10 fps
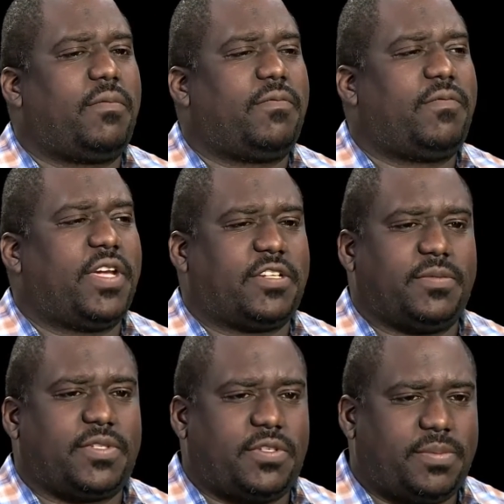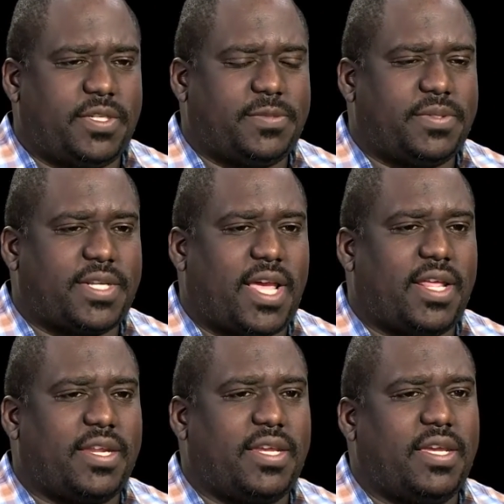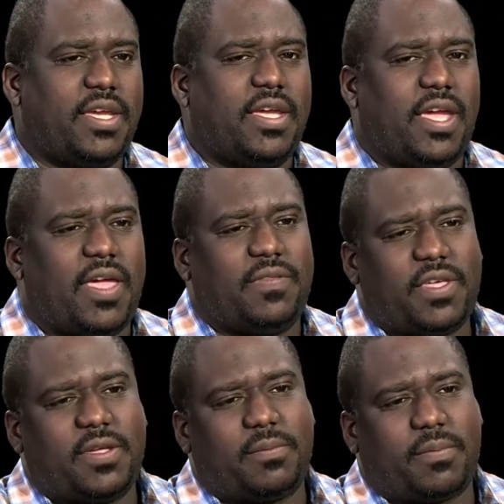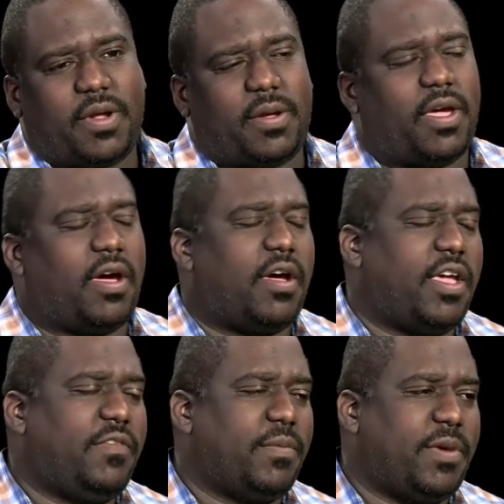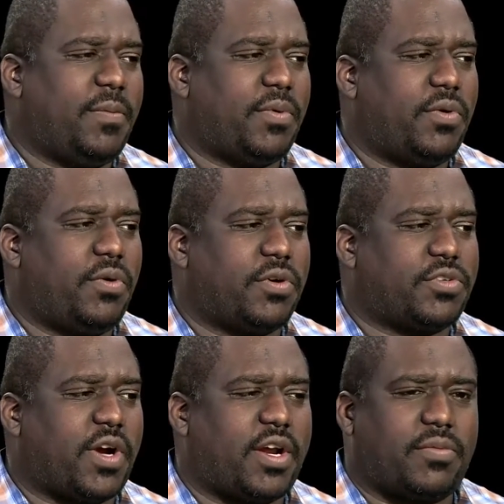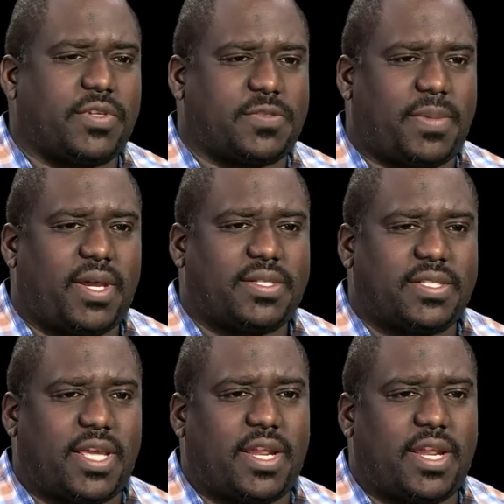victims to police brutality, and then even people who are trying to respond to that.